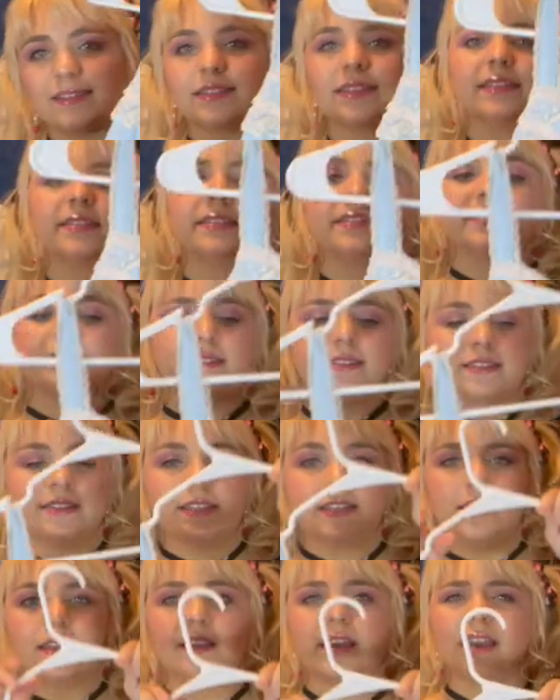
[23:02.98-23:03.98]
and this is
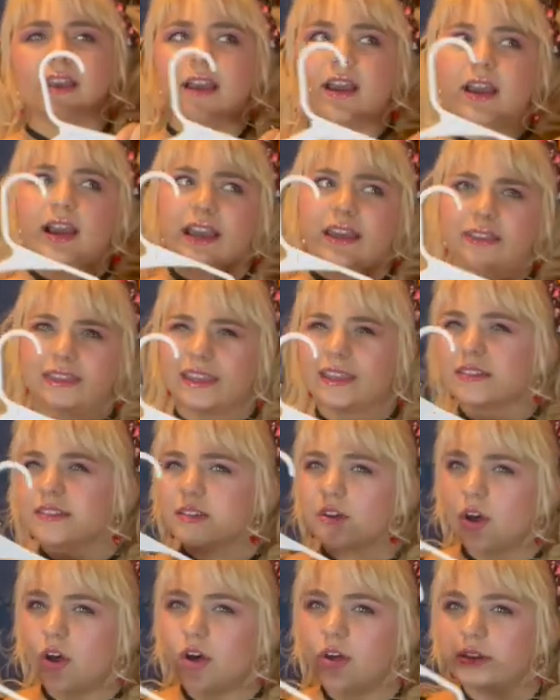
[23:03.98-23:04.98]
the, I think it's
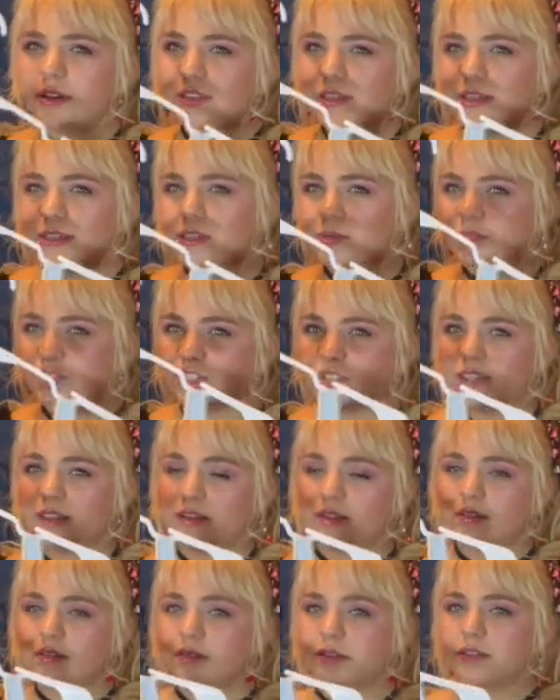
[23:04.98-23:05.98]
called the
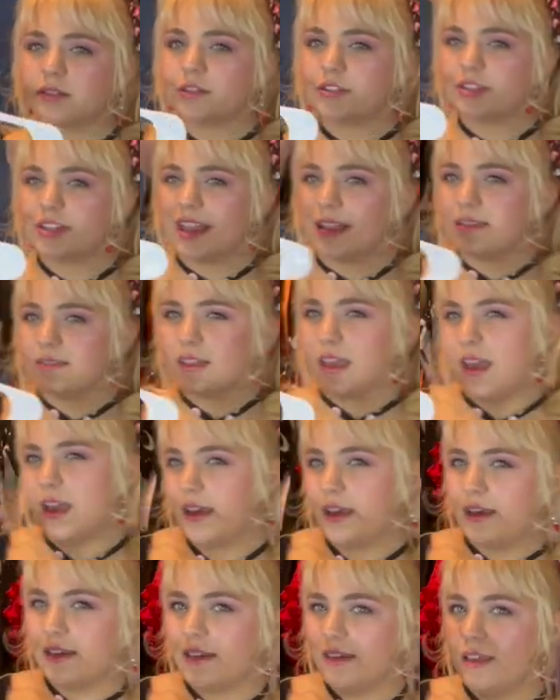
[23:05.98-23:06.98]
Switching
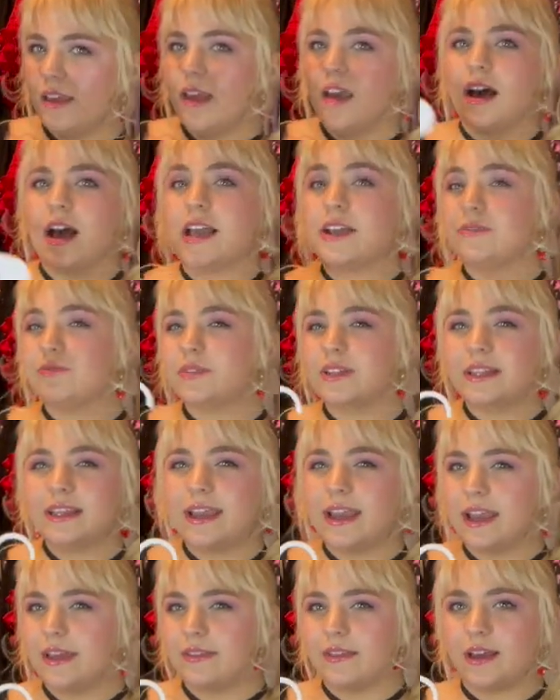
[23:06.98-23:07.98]
JSK. I really
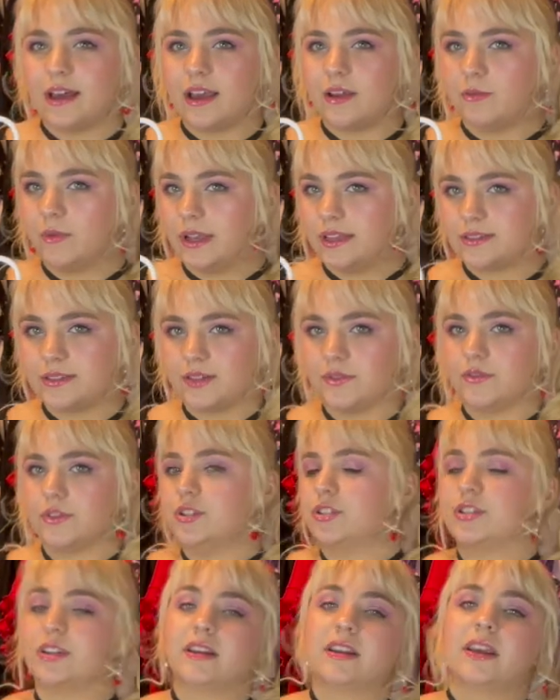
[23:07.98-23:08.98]
hate the high-waisted
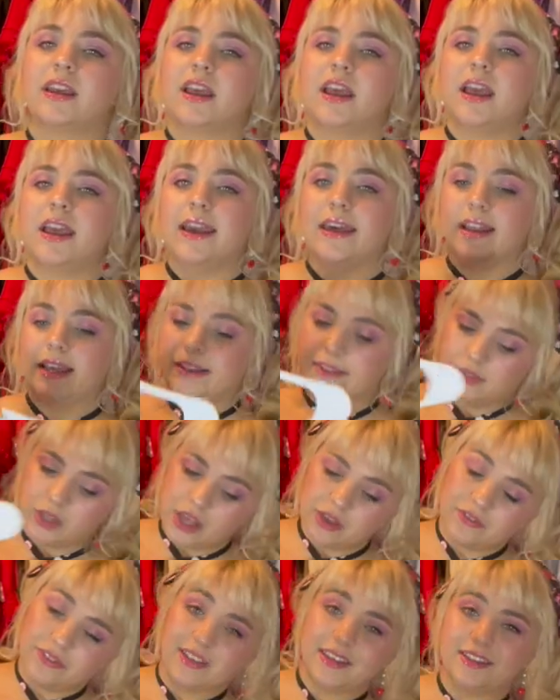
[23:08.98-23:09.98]
version, and I
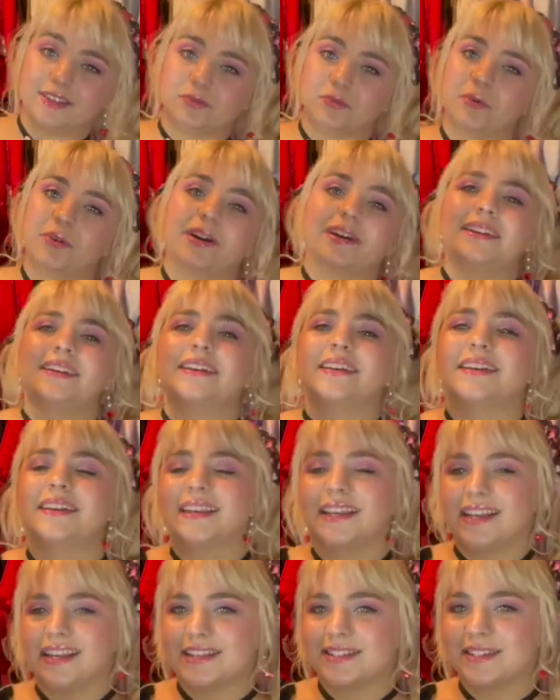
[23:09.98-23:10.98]
love this one.
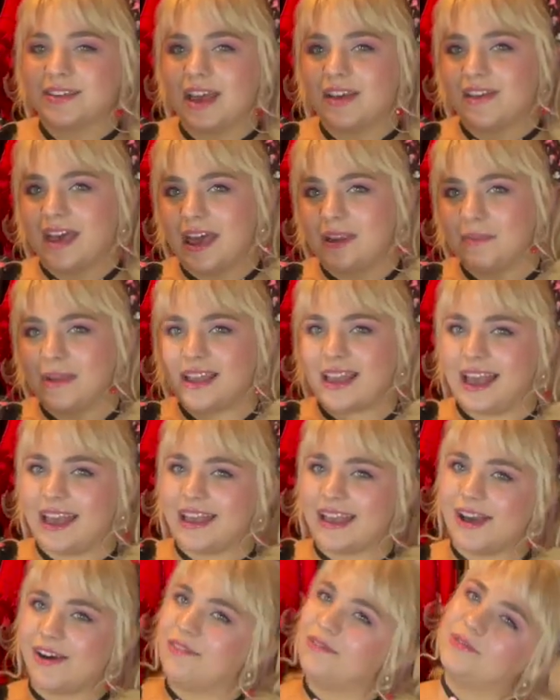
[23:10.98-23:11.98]
So I've had my eye
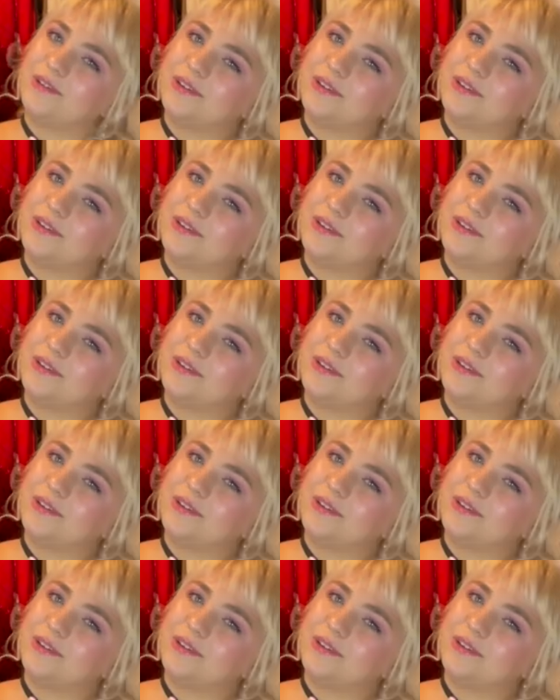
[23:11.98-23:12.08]
out for